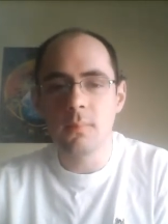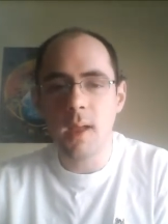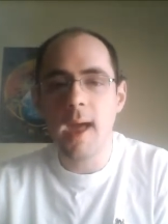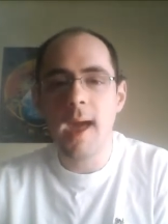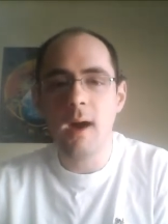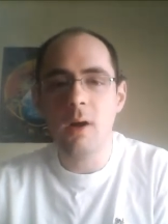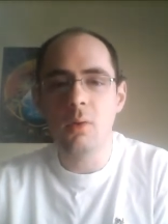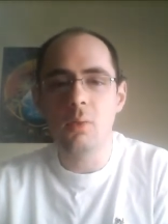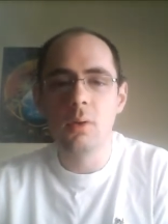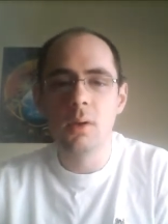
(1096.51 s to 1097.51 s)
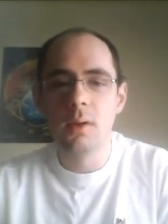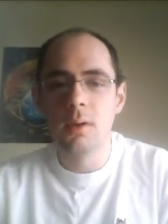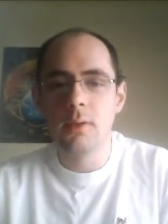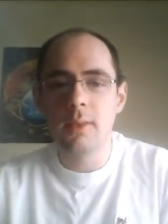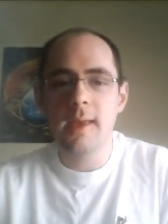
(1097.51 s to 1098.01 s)
How
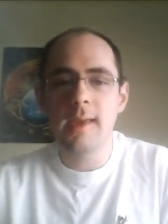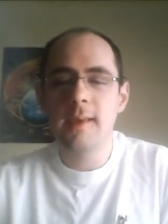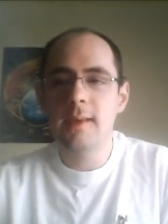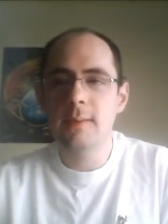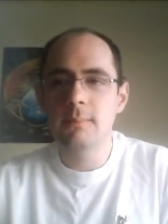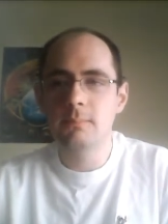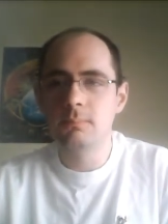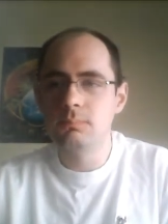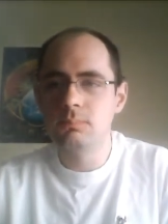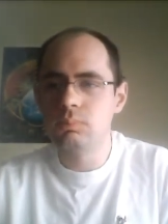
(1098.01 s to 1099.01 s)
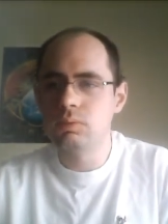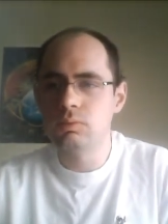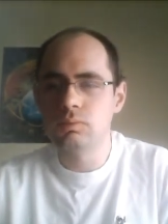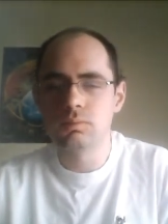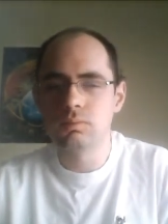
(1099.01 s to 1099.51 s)
they,
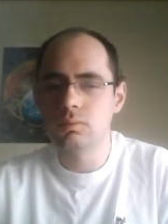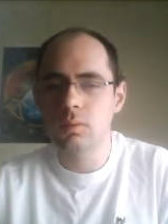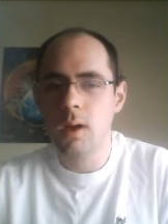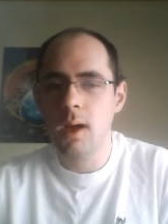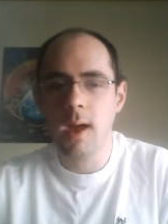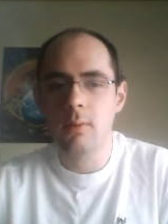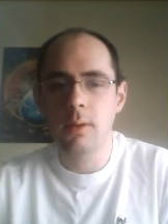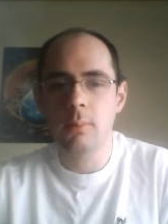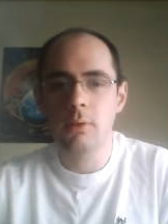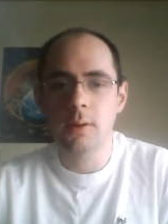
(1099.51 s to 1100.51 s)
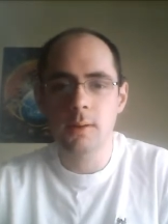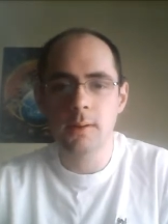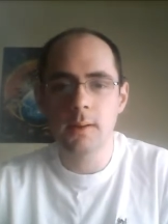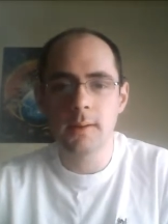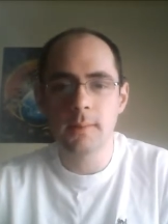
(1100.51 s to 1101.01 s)
how would I put
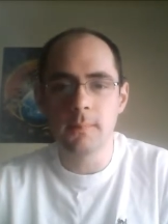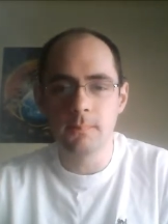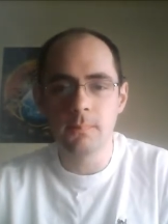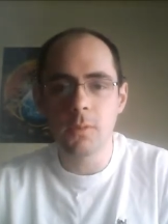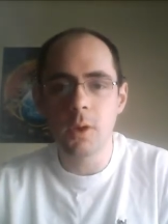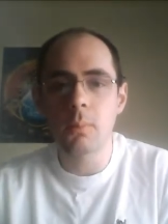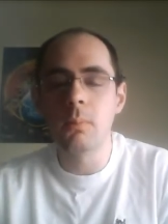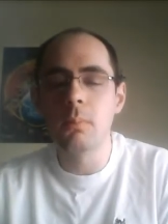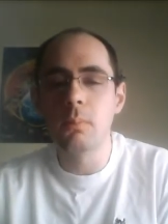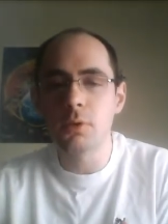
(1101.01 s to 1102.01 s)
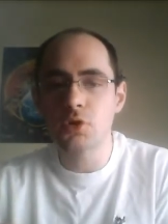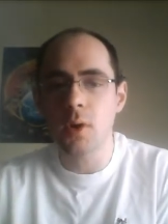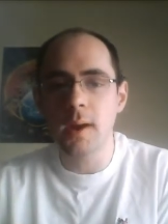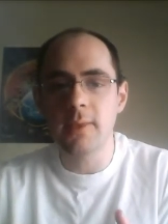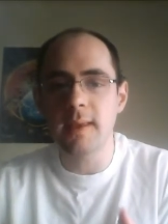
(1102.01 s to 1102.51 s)
it,
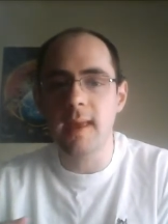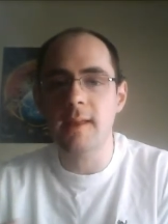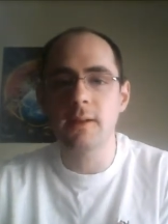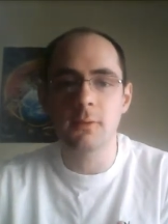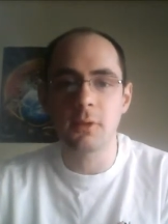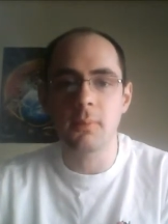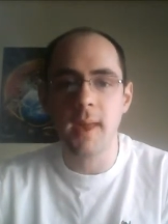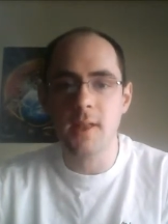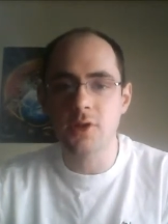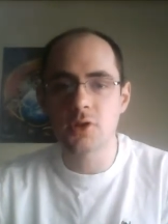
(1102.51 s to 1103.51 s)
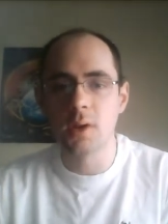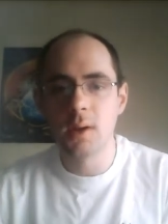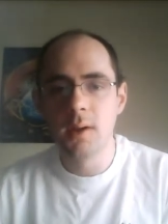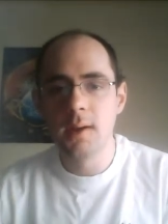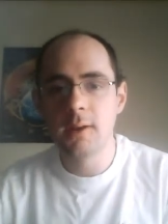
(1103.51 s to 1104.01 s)
portrayed the ending of the match.
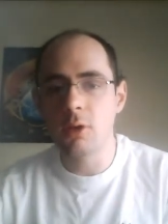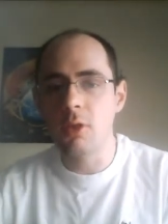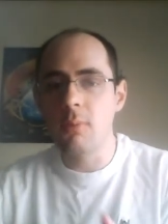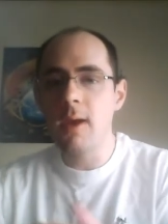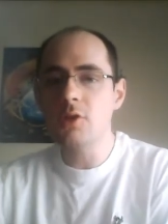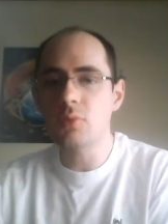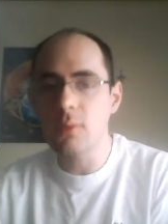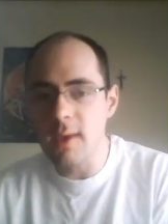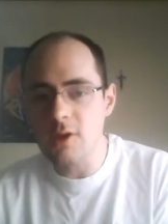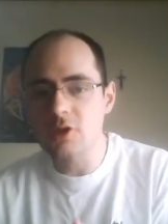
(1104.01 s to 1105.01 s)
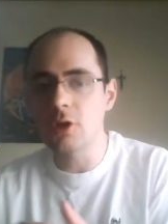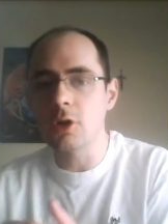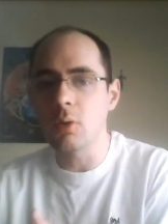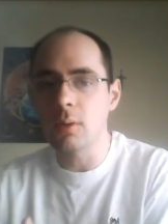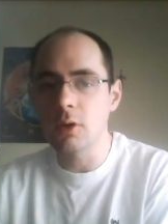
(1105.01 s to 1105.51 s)
The match was
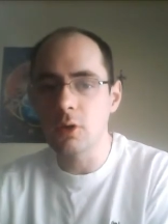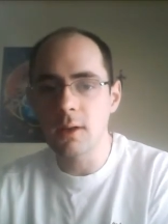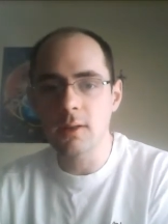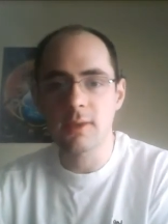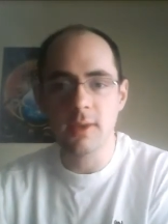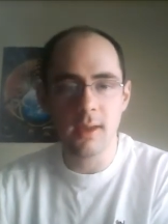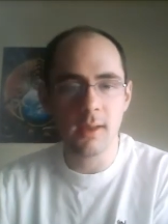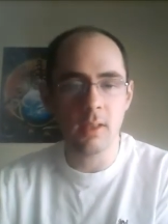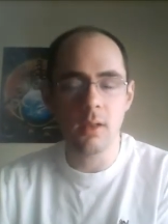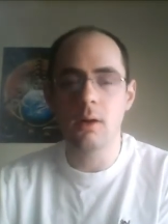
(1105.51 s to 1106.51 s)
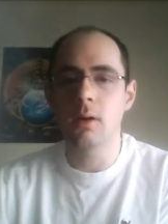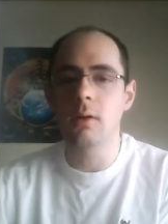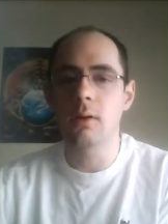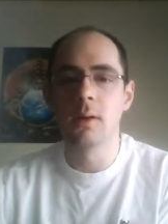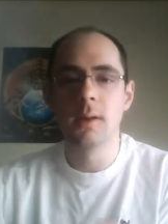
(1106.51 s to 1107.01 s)
actually going good
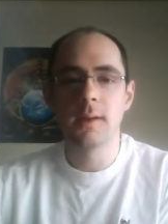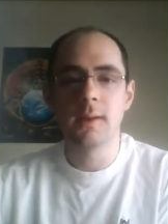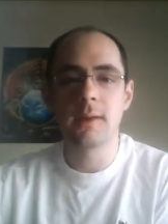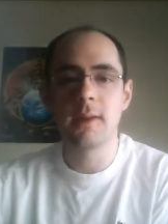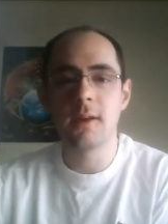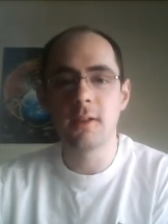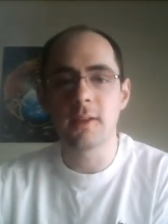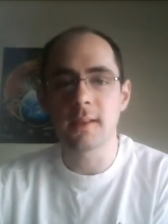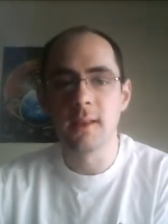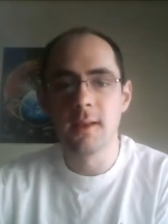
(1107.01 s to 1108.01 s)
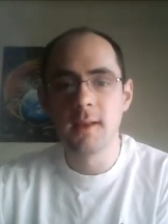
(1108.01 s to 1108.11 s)
until, you killed it.